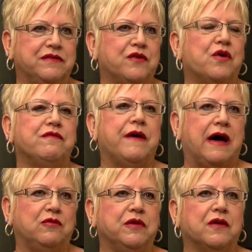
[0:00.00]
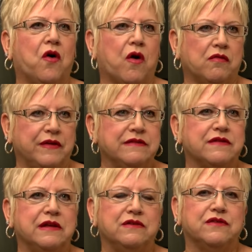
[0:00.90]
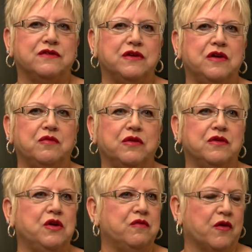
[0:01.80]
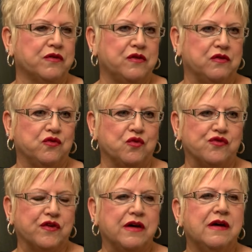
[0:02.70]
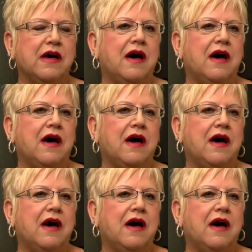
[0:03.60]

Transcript: certified with the Carl Vinson Institute with the University of Georgia.